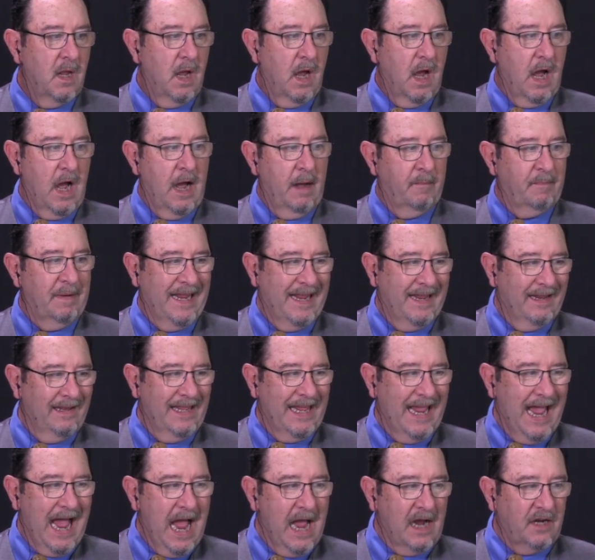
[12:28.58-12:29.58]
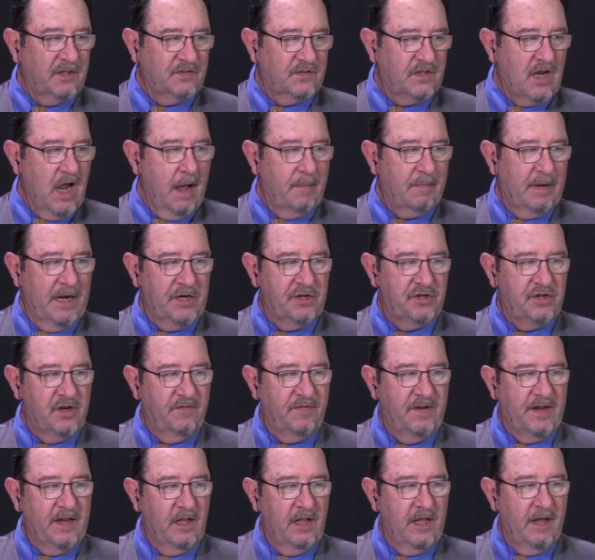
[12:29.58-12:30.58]
Um, heliox, combination
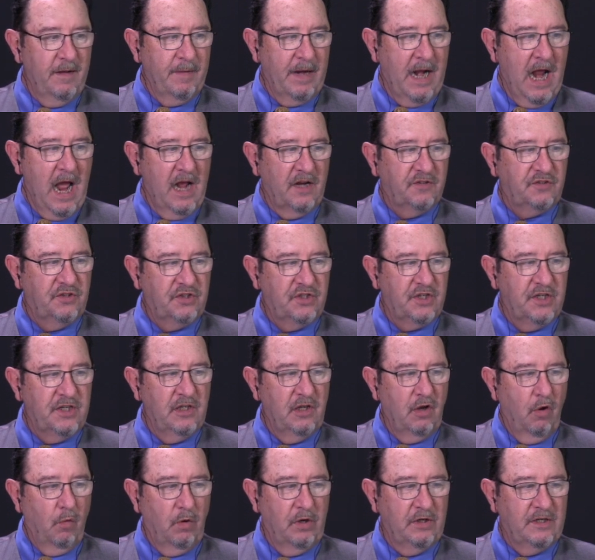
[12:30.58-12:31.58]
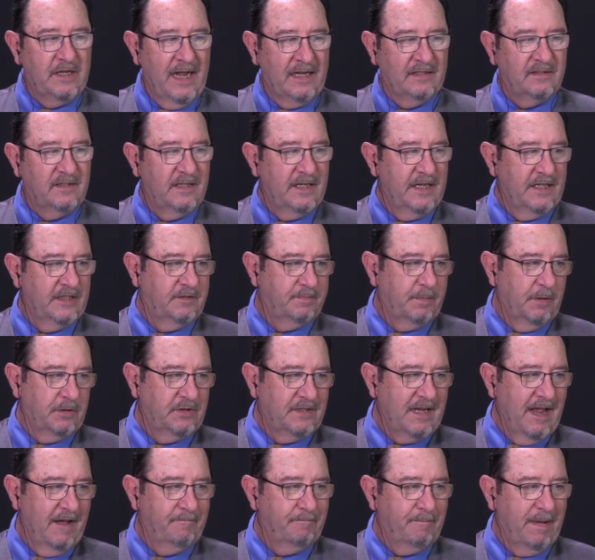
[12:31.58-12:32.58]
of helium and oxygen, lower density. It's
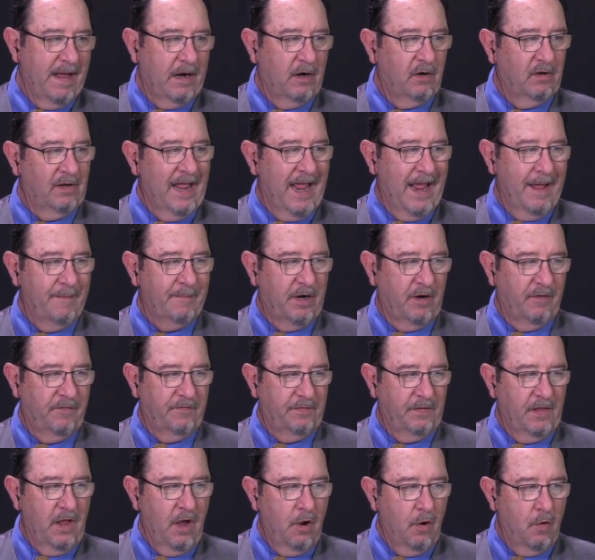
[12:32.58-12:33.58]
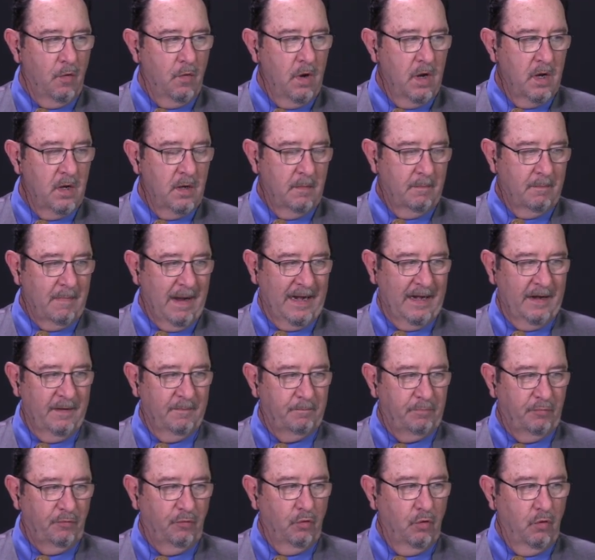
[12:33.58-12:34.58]
supposed to have better laminar flow, might
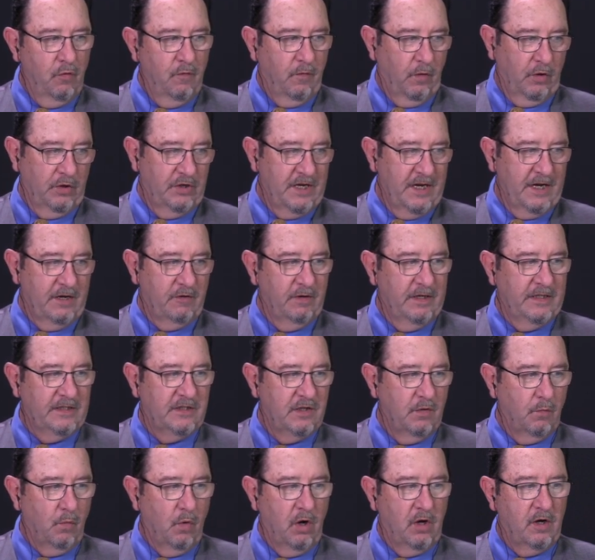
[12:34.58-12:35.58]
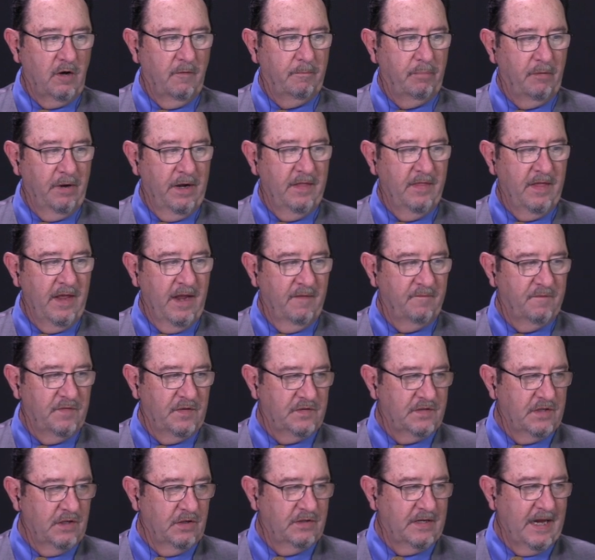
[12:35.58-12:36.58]
improve or decrease the work of breathing and
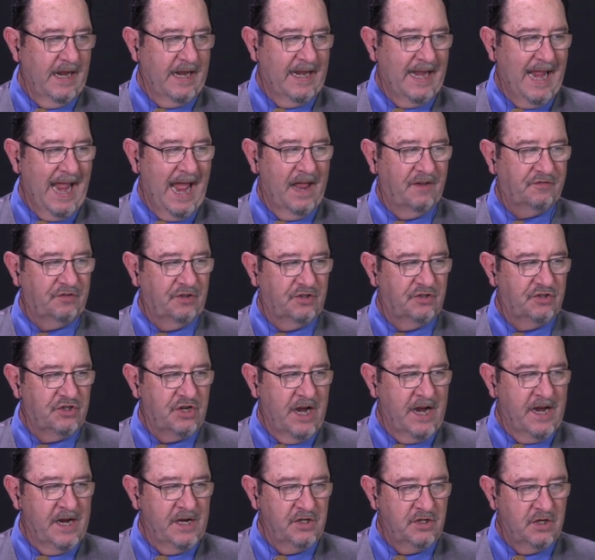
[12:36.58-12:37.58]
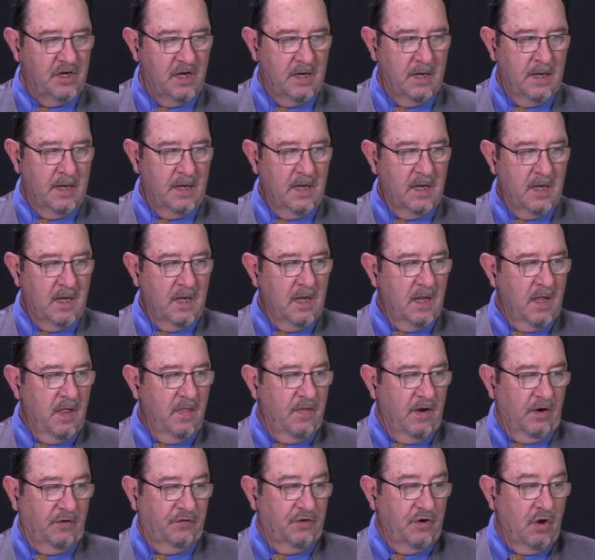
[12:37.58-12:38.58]
facilitate gas exchange.
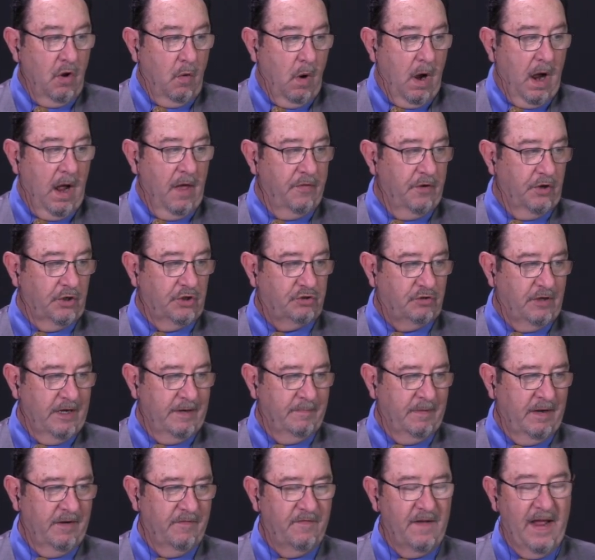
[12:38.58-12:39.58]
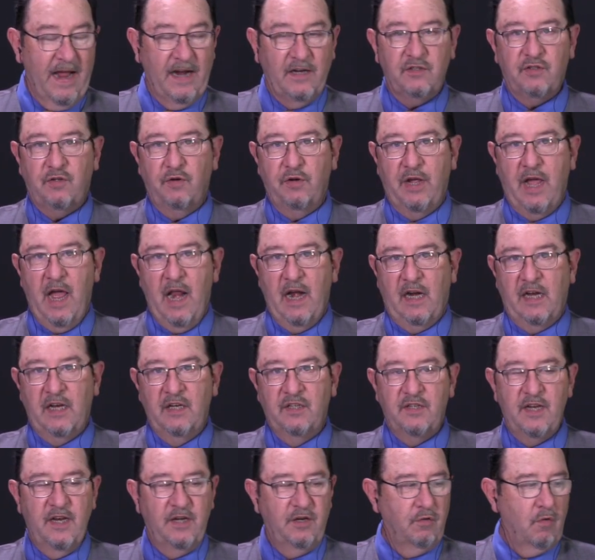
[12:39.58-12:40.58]
There's no other treatment effects, so you got to
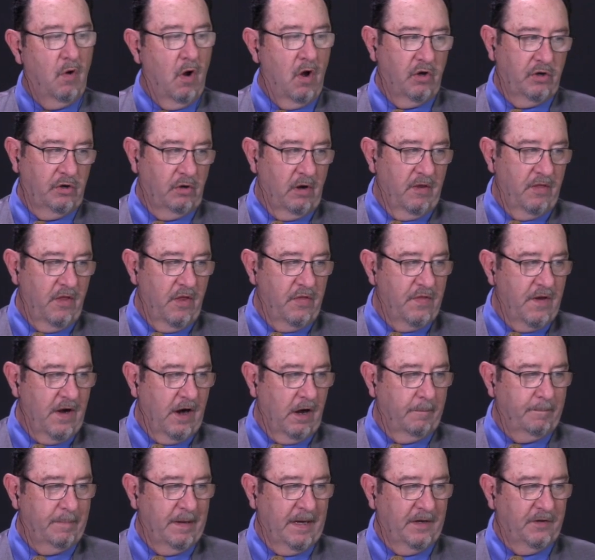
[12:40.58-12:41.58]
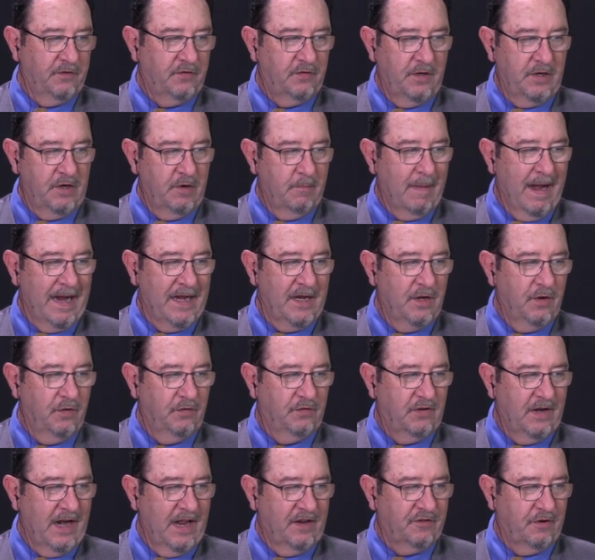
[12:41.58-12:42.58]
continue all your other therapies. You might
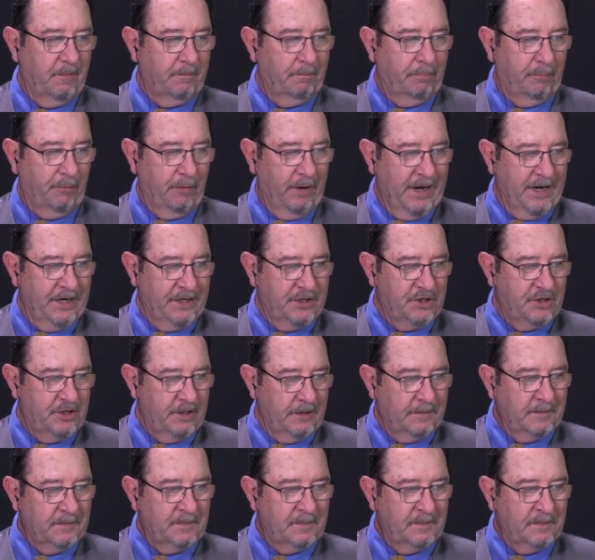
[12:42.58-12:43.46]
use it as a bridge.